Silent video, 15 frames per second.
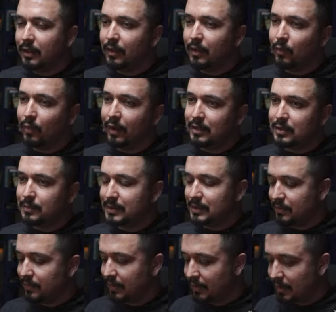one
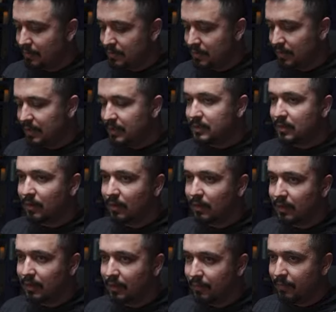specific name. So let's call
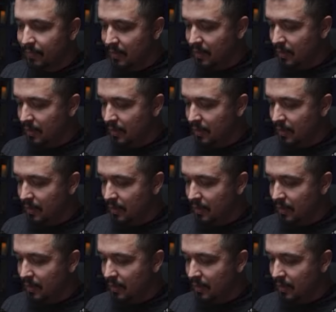them